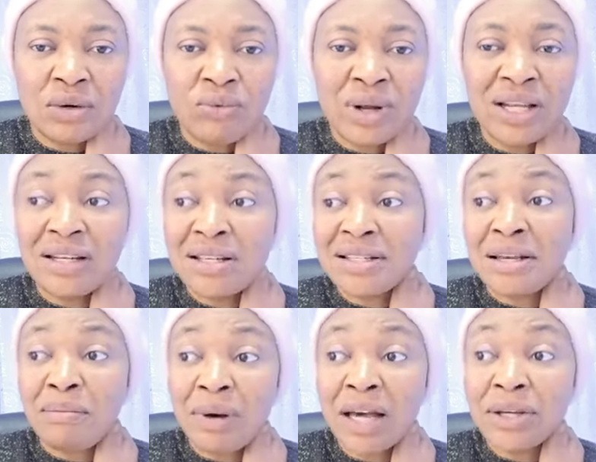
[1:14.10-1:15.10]
When it is
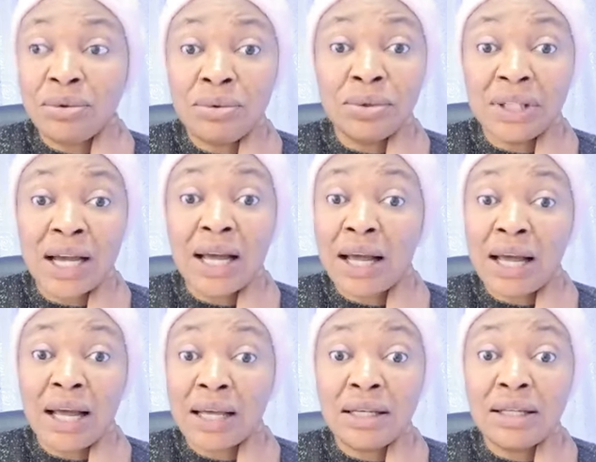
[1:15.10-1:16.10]
about you, they
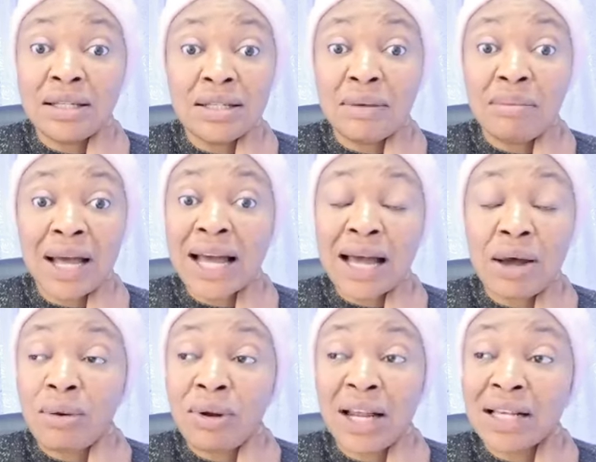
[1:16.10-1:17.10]
ah, it is about
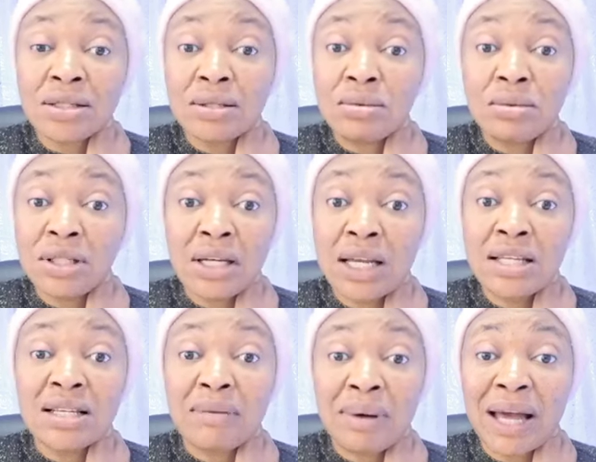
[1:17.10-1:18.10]
how let's do
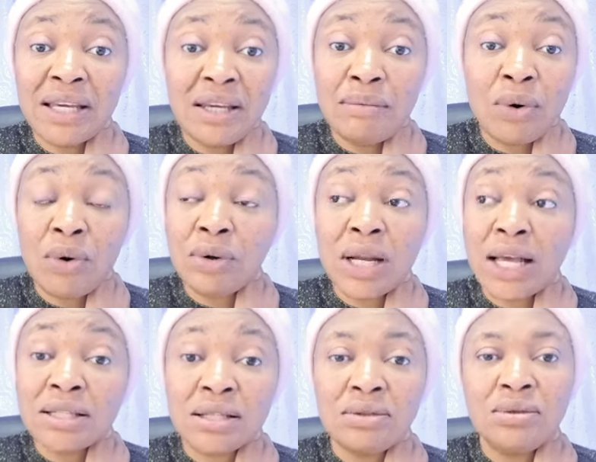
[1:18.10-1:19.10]
it's about him or oh,
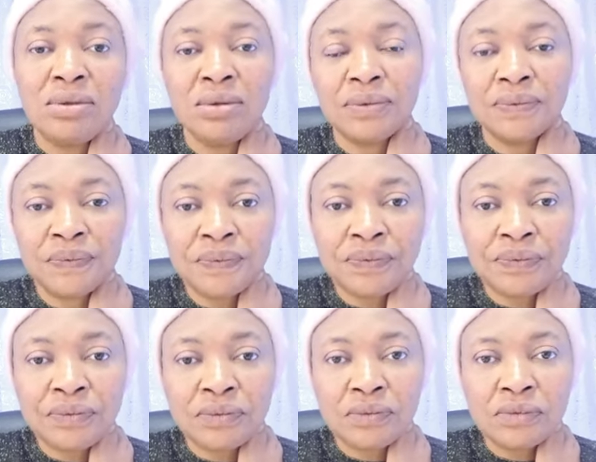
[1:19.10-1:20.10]
let's you know.
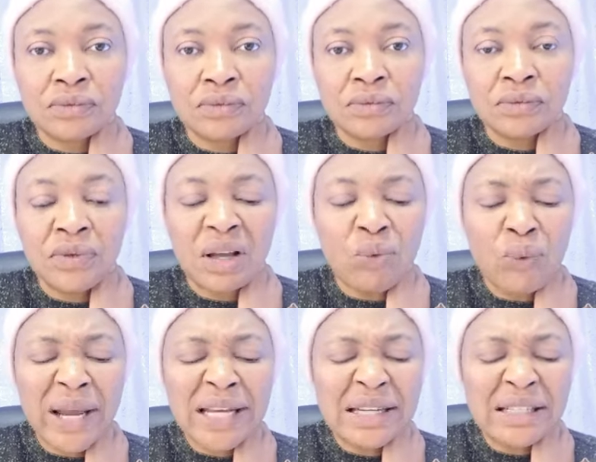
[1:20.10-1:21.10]
The
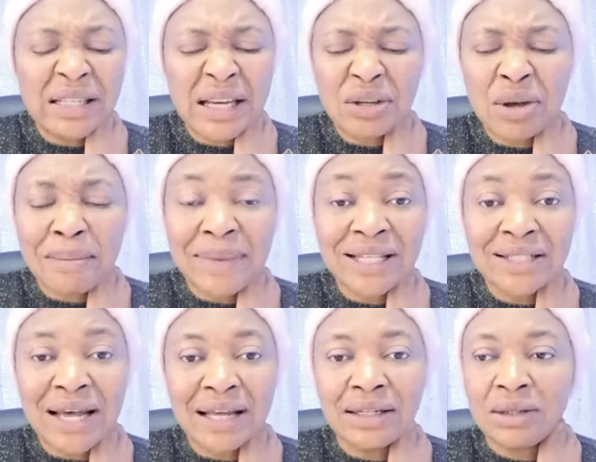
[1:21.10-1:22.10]
way they take your
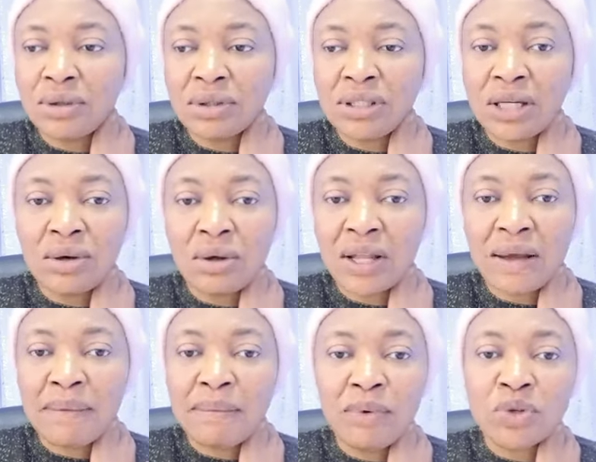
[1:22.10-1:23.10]
matter, they don't take other
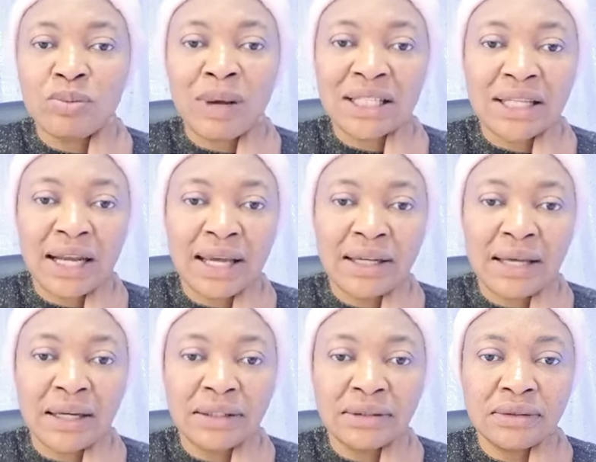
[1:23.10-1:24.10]
people's matter like
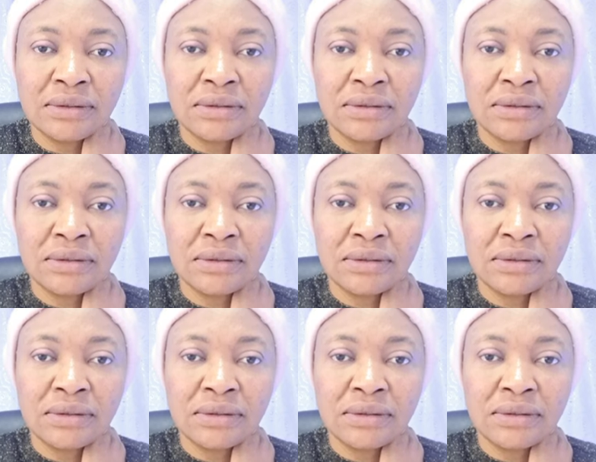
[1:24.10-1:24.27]
that.